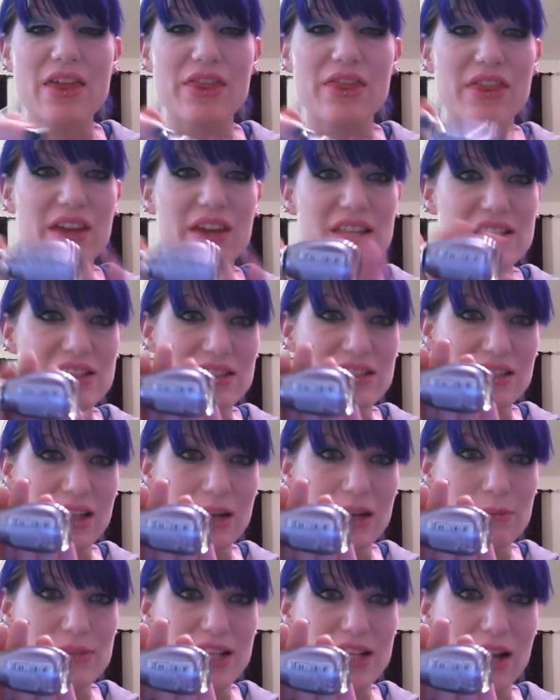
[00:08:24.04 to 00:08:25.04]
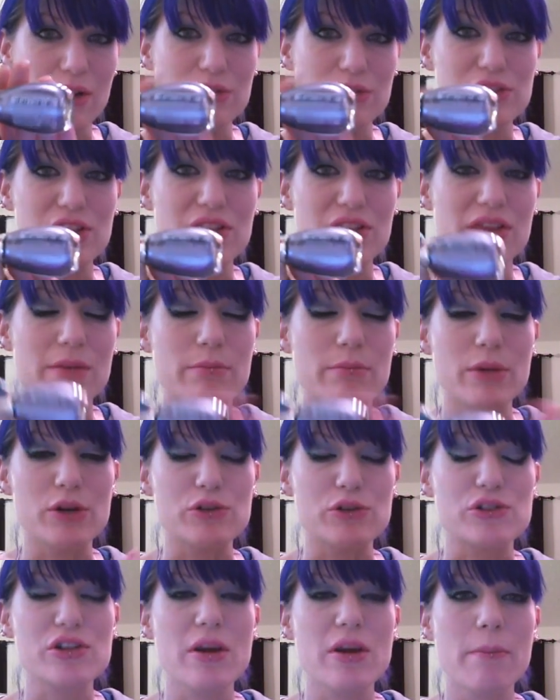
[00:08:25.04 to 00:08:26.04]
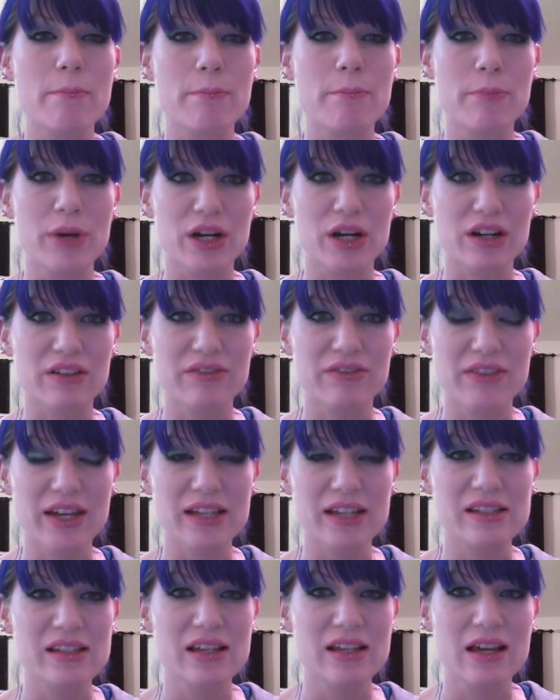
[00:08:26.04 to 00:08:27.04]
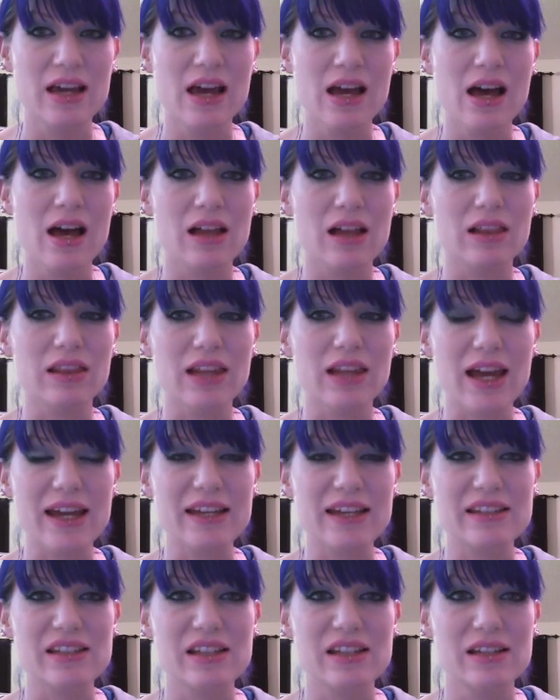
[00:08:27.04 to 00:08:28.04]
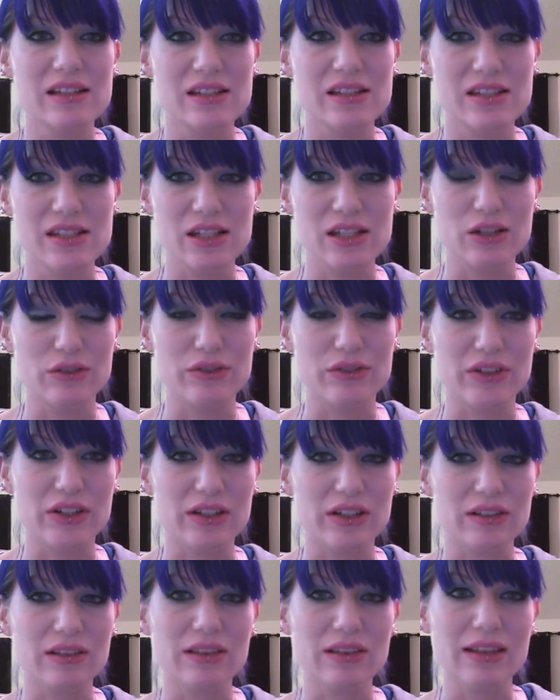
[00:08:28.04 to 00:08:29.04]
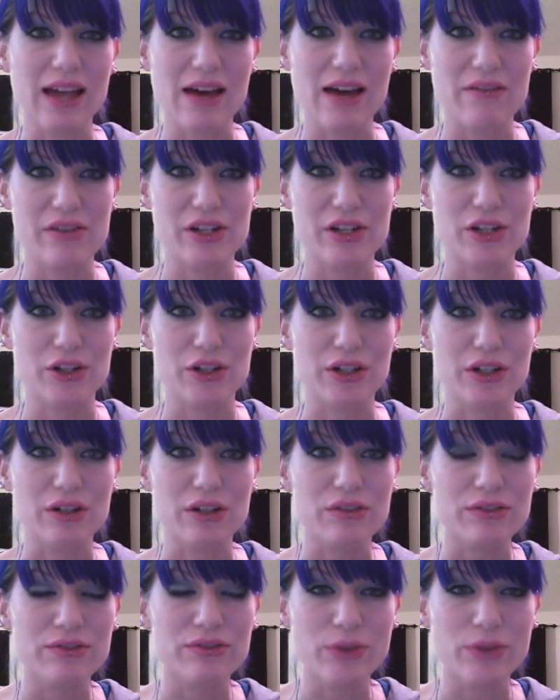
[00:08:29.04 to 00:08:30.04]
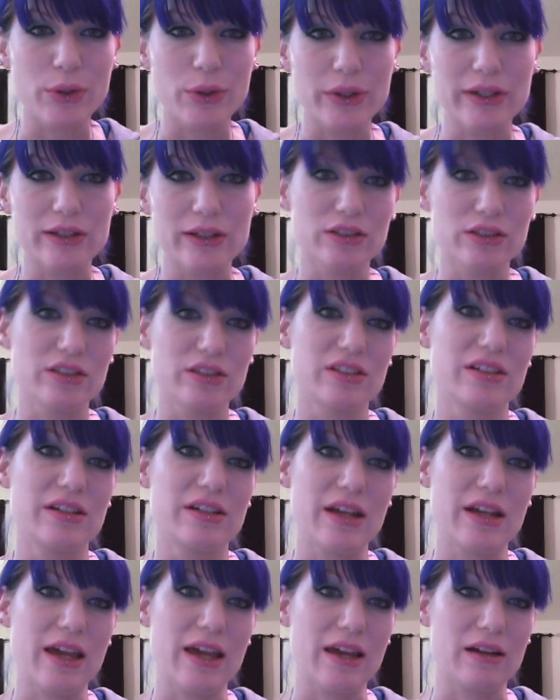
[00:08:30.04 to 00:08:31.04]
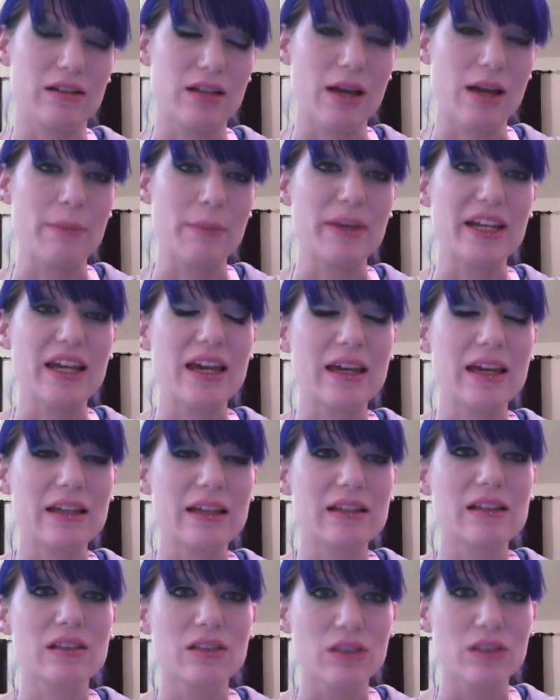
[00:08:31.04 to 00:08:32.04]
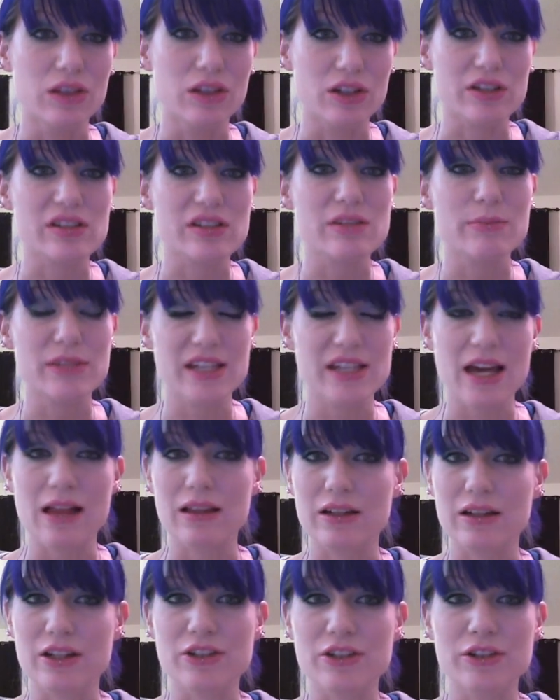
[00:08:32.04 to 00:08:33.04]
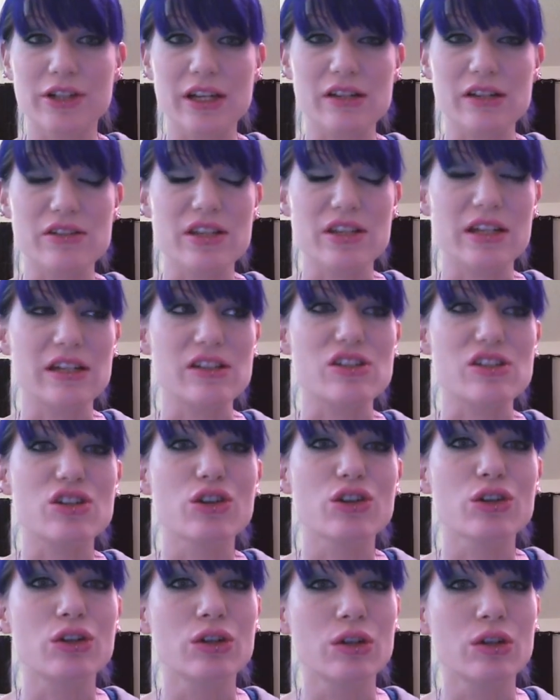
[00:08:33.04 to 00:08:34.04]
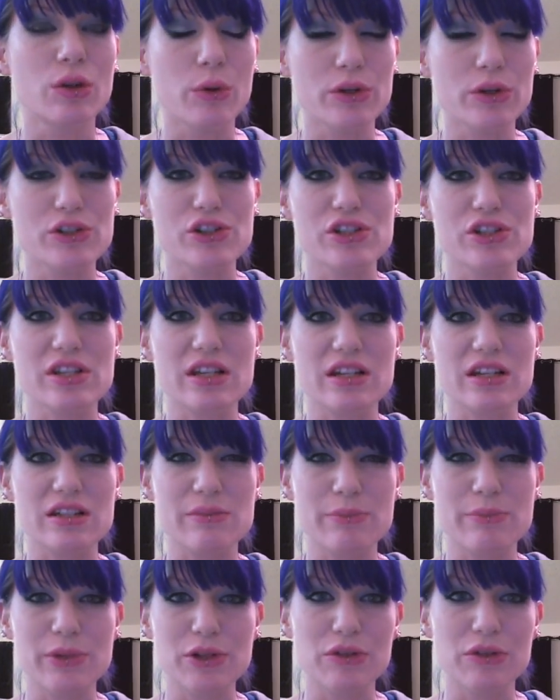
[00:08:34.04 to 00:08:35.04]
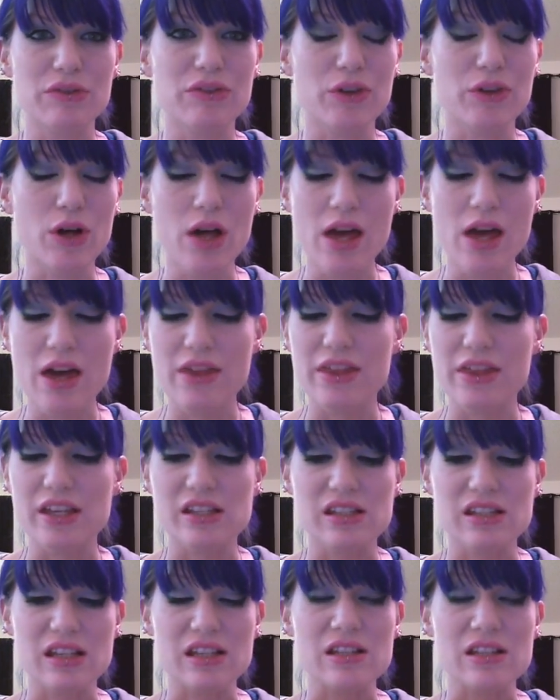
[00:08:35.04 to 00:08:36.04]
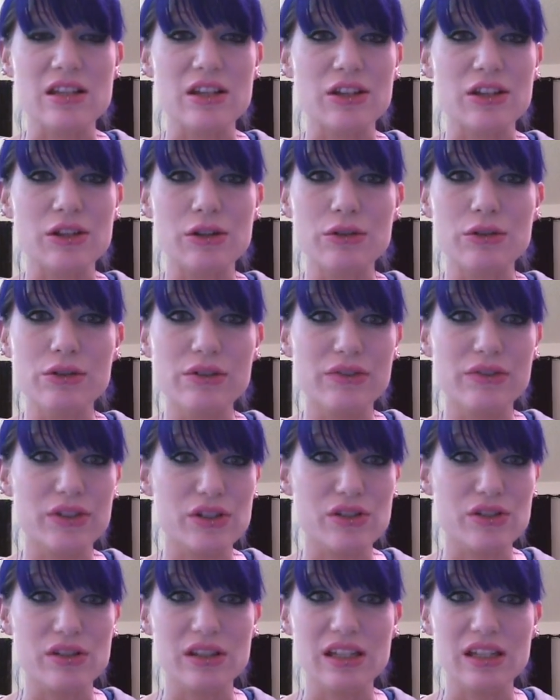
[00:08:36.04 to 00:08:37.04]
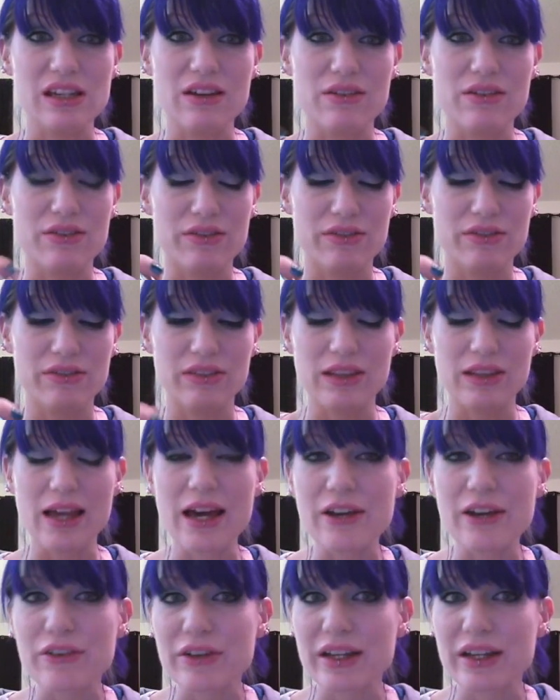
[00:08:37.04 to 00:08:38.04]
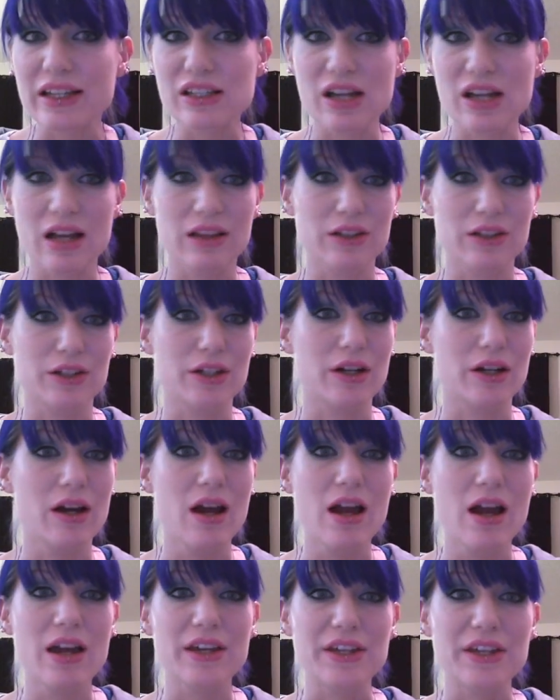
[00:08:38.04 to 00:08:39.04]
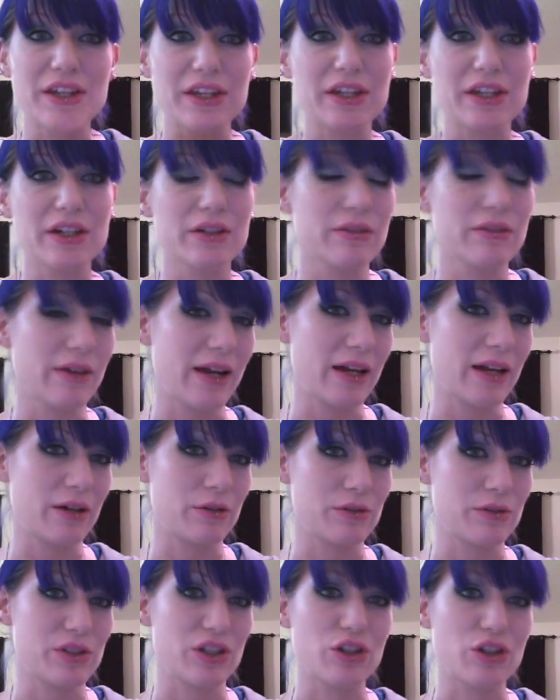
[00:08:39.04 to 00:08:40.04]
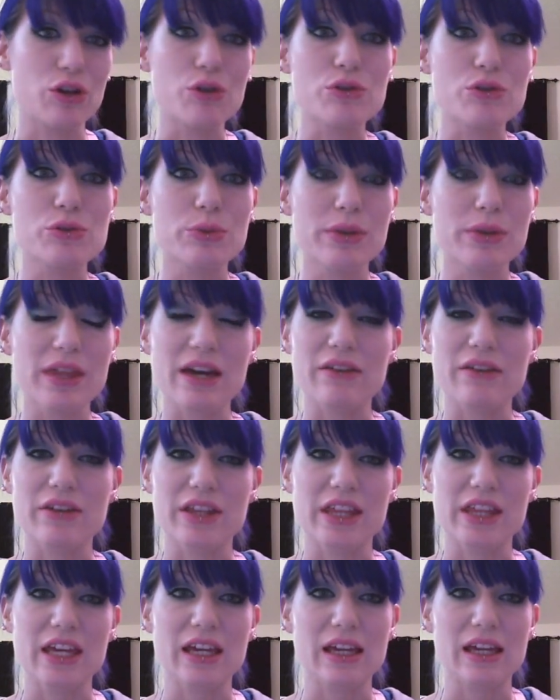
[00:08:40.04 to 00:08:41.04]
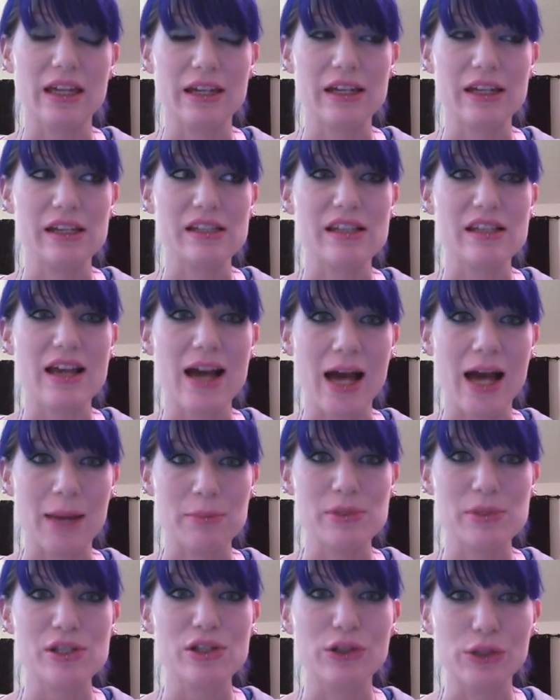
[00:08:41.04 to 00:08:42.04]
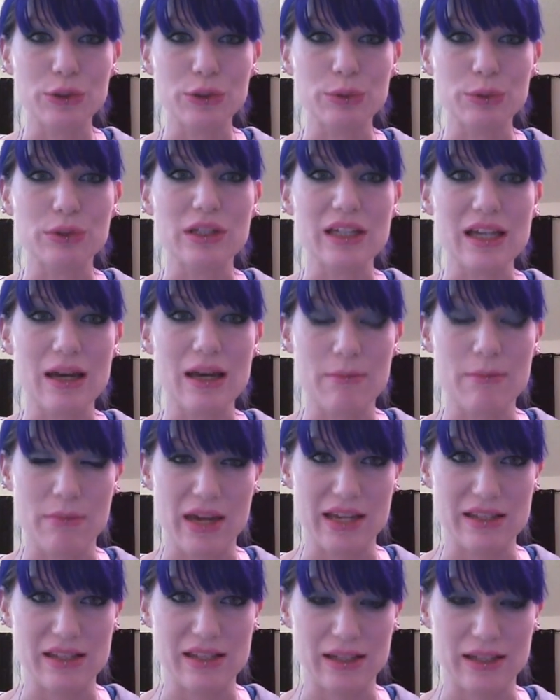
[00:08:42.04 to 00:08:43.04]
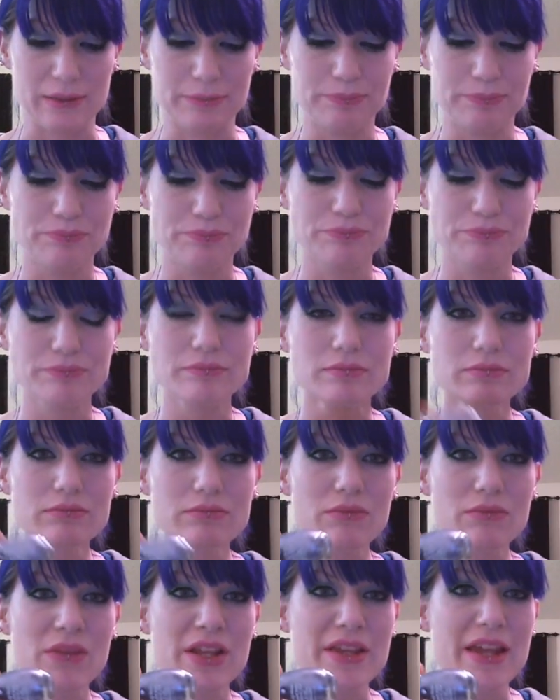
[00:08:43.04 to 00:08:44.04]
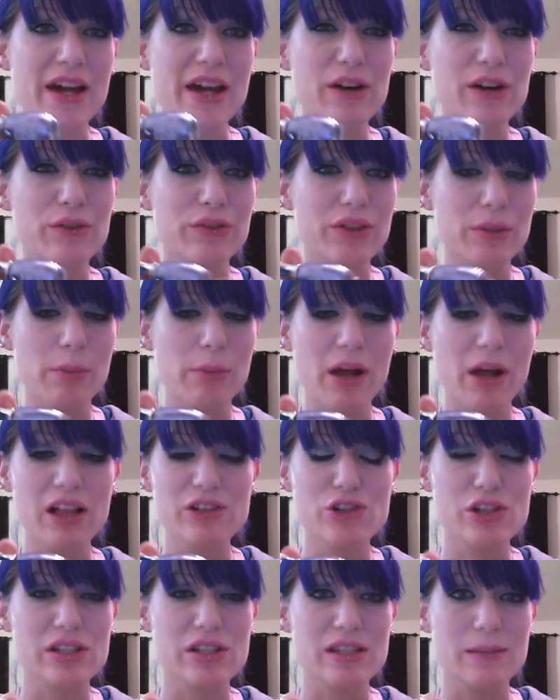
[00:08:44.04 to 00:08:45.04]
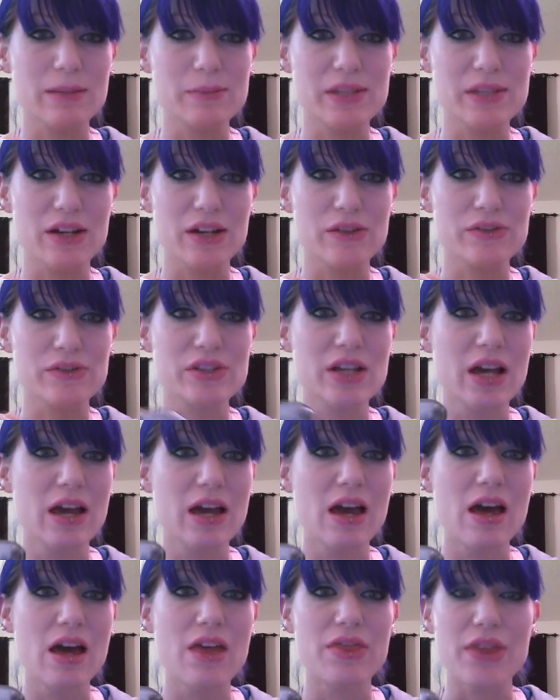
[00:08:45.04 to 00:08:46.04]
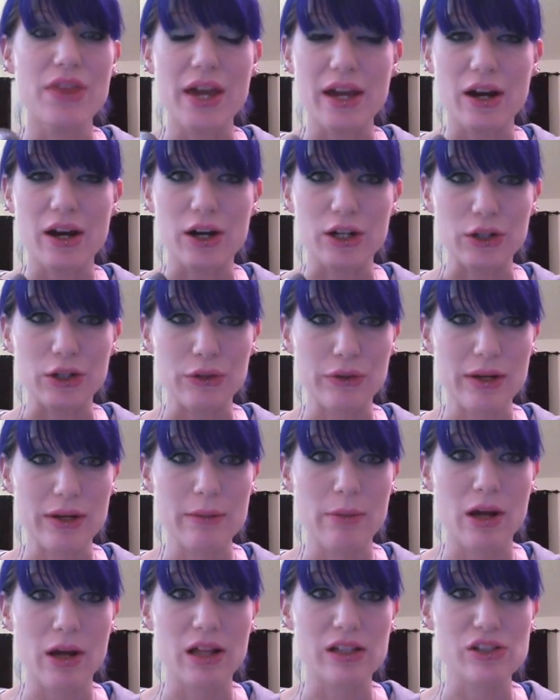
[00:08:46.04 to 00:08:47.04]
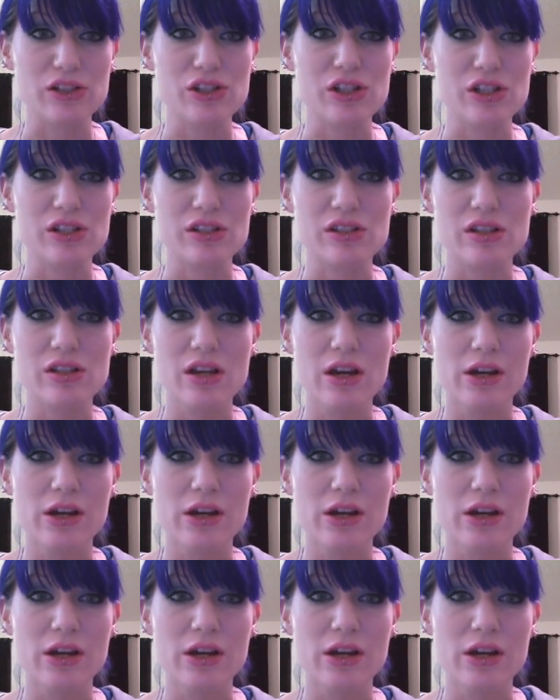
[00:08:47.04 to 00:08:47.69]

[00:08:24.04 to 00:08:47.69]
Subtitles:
This comes out the most perfect light silver lavender foiled nail. I mean, it looks metallic on your nails. It is gorgeous. It is beautiful. This is a universally flattering color year-round, goes with everything. It is absolutely amazing. Now for the polishes themselves, they are great polishes.